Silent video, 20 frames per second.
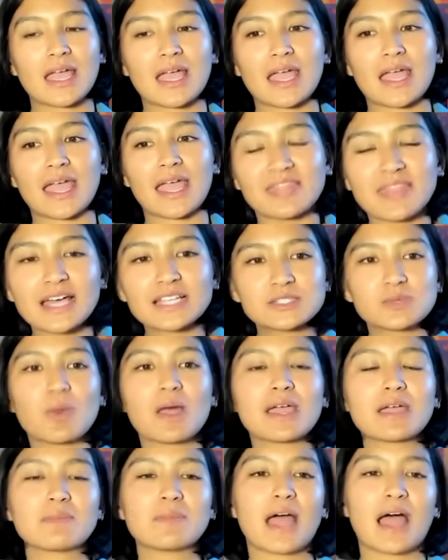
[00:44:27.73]
And that's
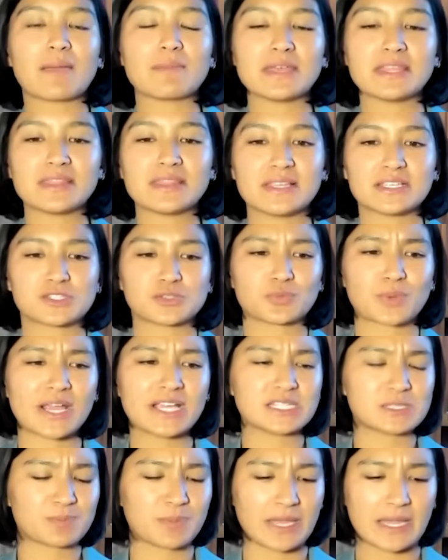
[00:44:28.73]
why I'm in this
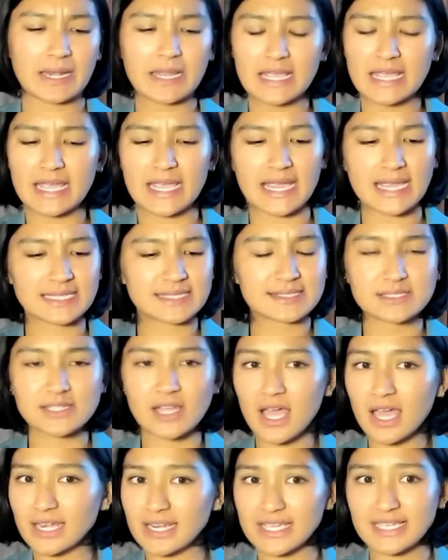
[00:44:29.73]
race, but it's
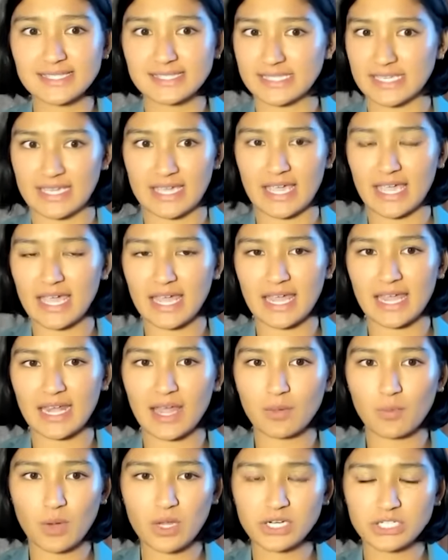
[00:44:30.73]
not easy. And
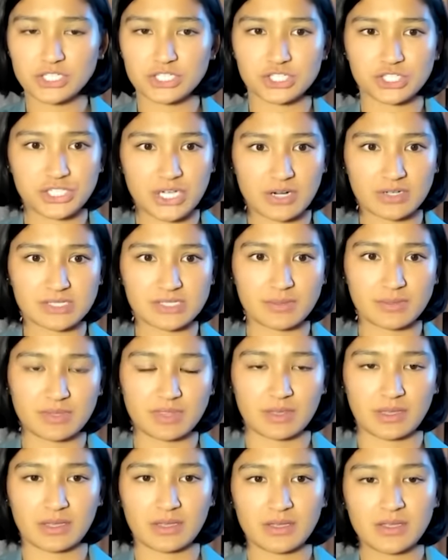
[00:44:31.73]
I wanted to share some of
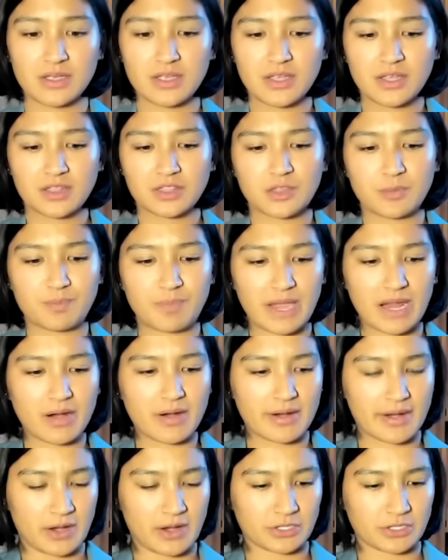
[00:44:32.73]
the
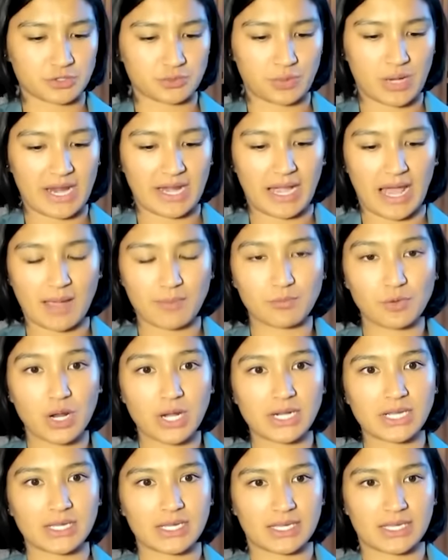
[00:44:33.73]
barriers, right? I'm
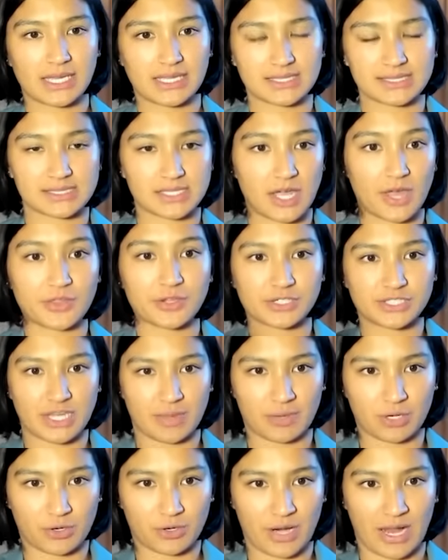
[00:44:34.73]
running against other
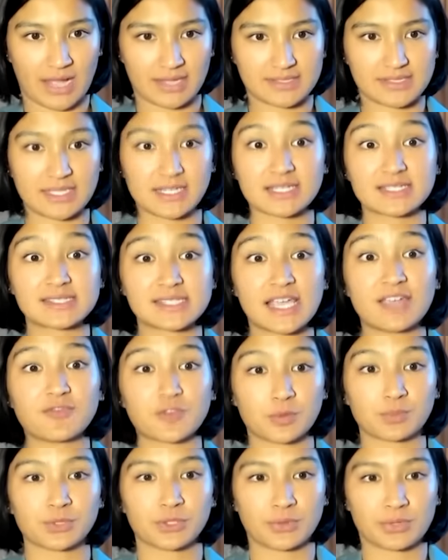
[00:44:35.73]
Democrats in a safer,
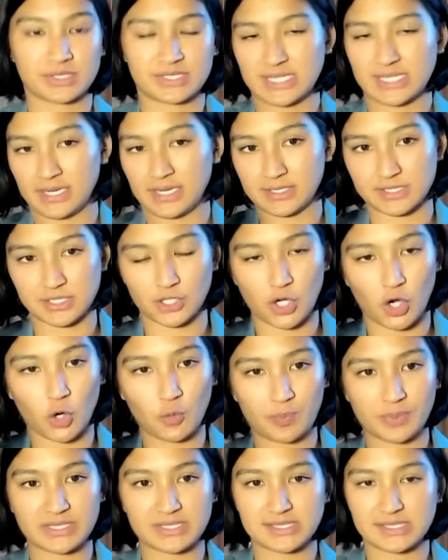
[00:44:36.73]
bluer seat. It's an
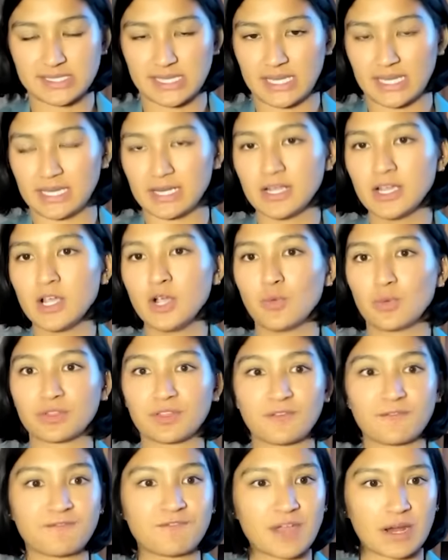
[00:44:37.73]
open seat with
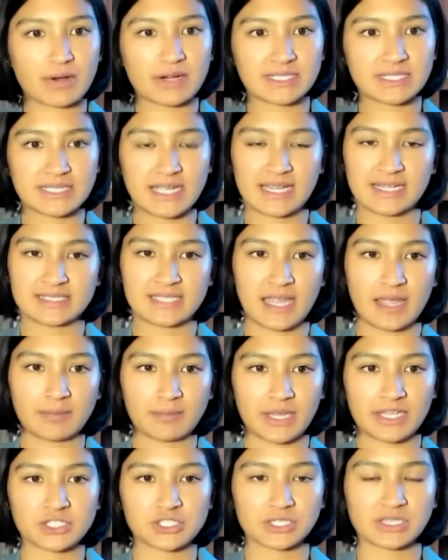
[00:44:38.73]
a very tight
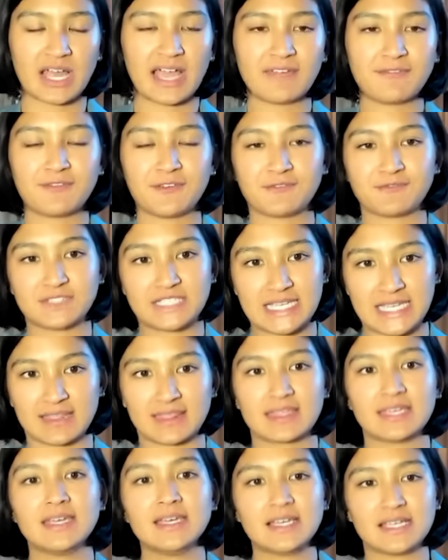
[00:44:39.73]
timeline. July 15th
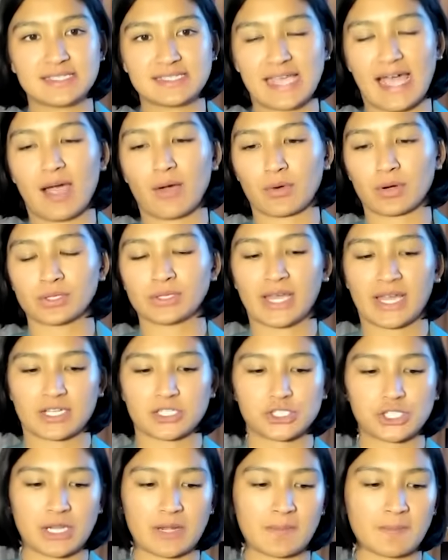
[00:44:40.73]
is our
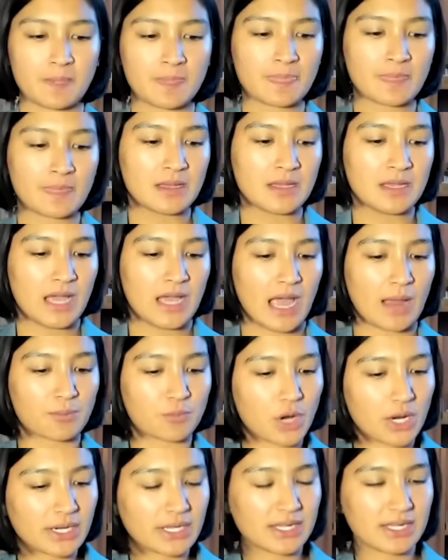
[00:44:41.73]
election. I'm
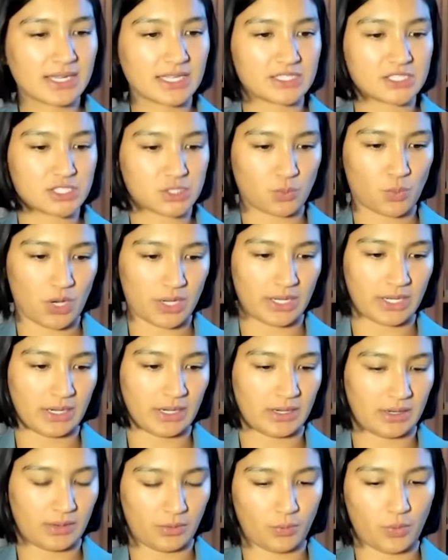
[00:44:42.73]
running against
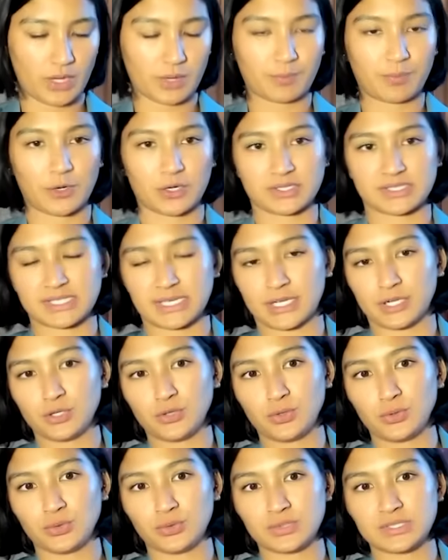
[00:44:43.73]
one person
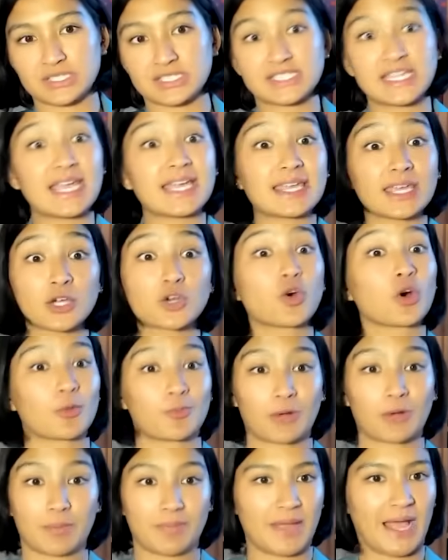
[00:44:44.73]
who's taking
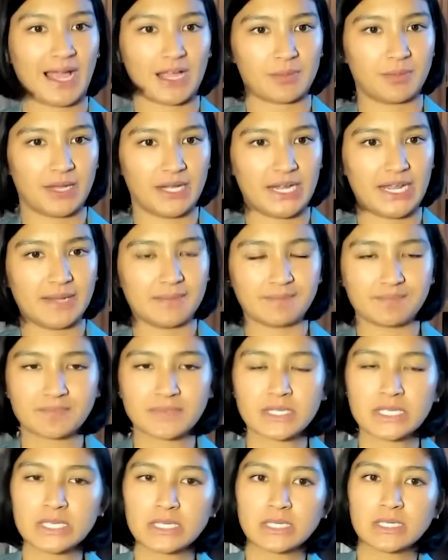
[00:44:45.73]
corporate PAC money.
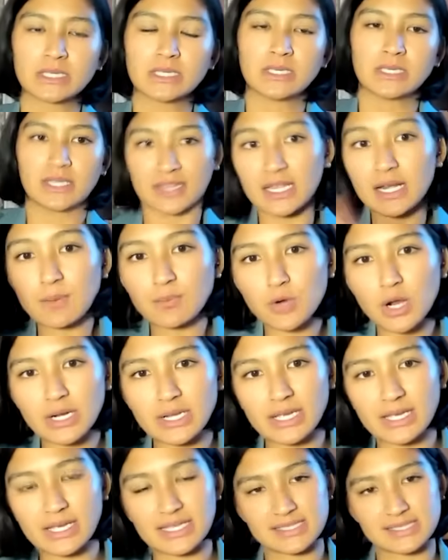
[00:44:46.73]
And then I'm
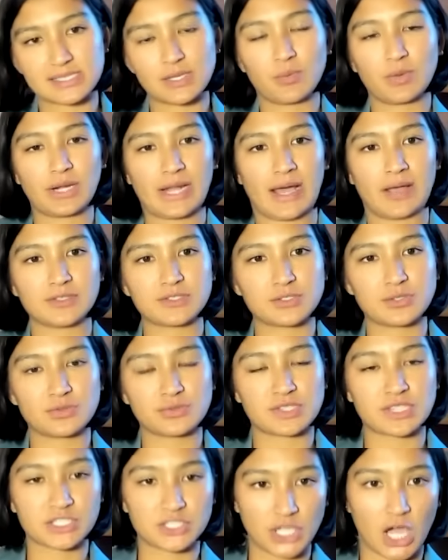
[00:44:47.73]
running against someone else who's
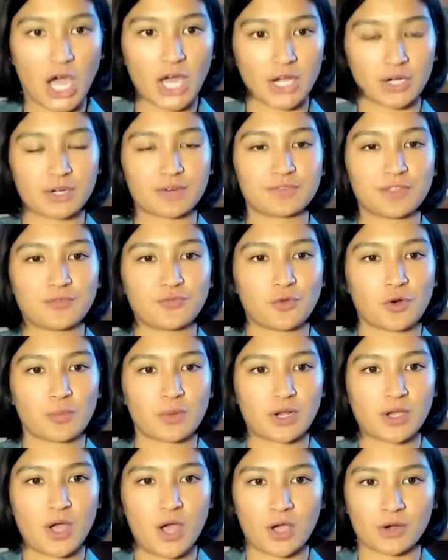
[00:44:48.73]
the daughter of the former
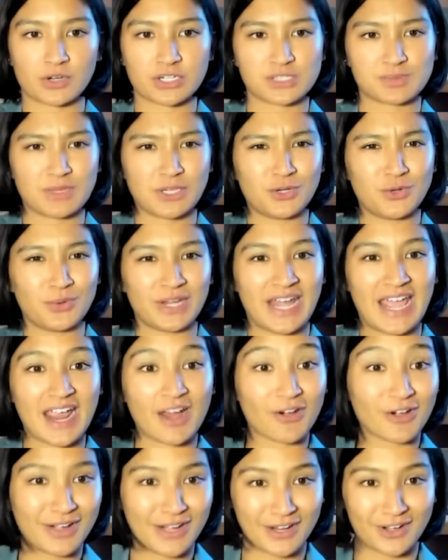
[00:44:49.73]
congressman who
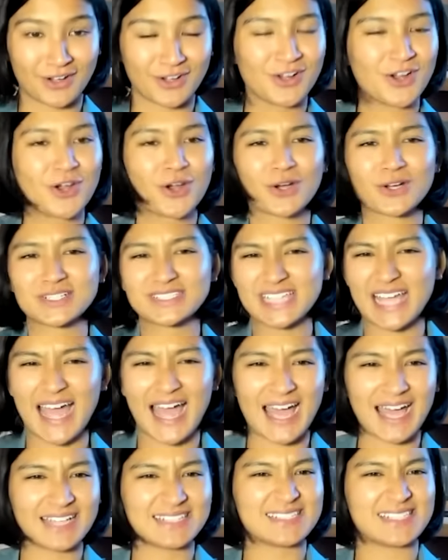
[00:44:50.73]
inherited her
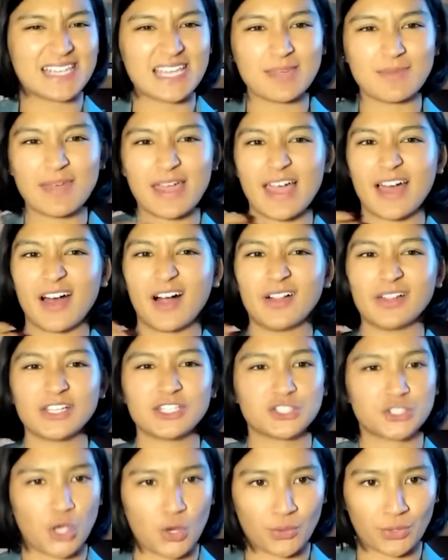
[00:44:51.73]
dad's email and
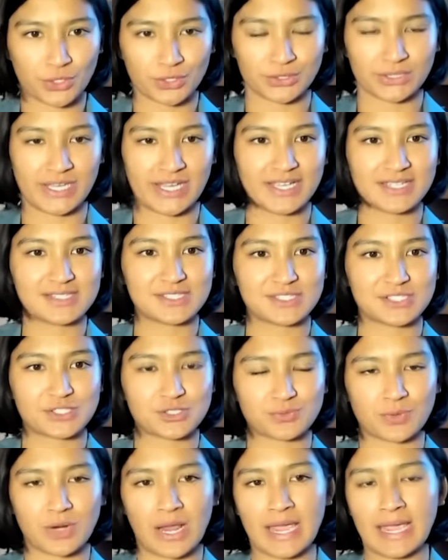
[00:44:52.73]
donor list,
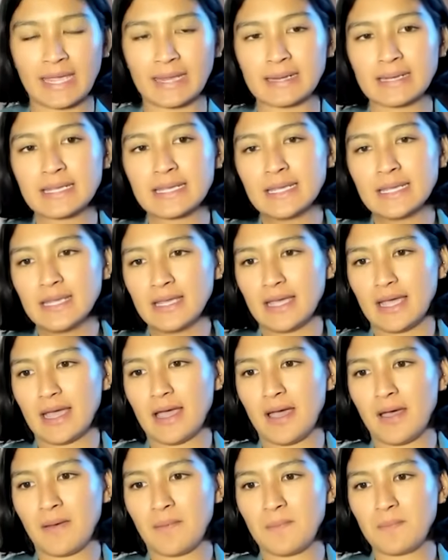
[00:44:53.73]
right?
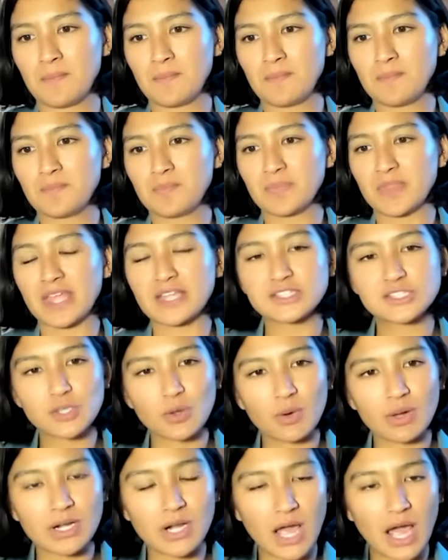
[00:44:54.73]
And so
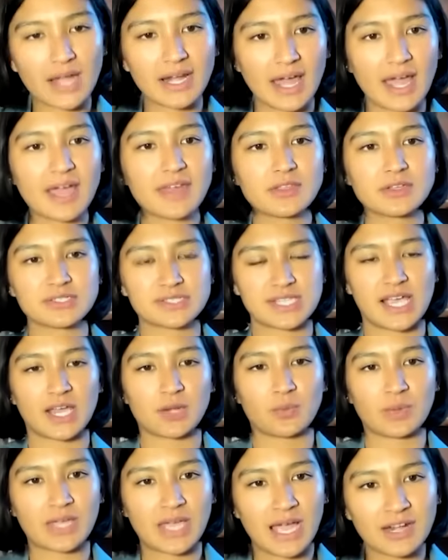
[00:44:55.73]
on either side,
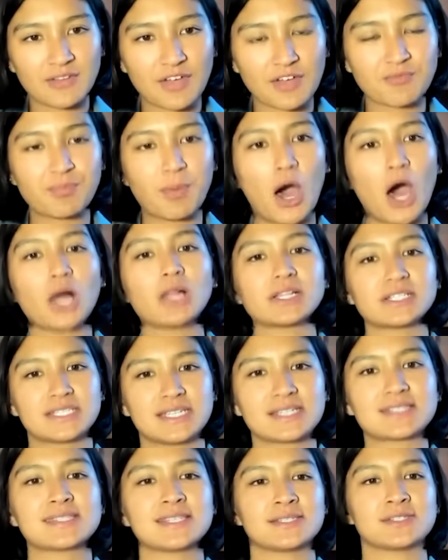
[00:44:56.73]
we kind of have
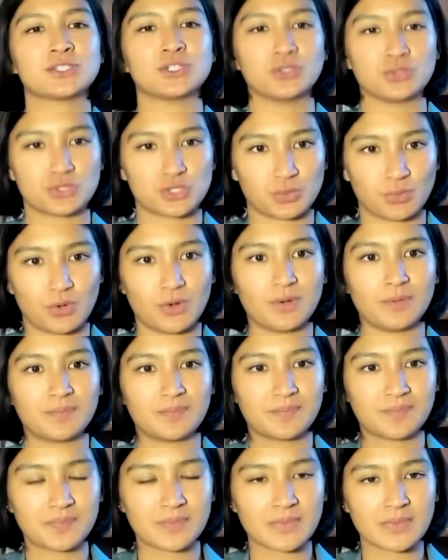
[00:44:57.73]
politics as usual.
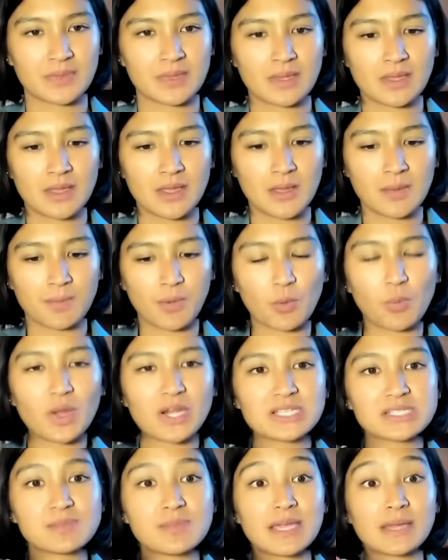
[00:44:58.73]
But what
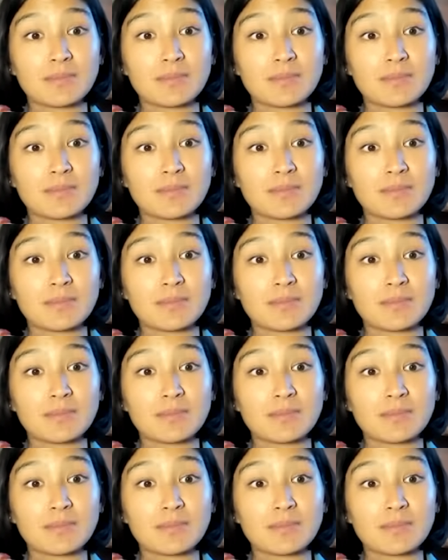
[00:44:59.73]
has made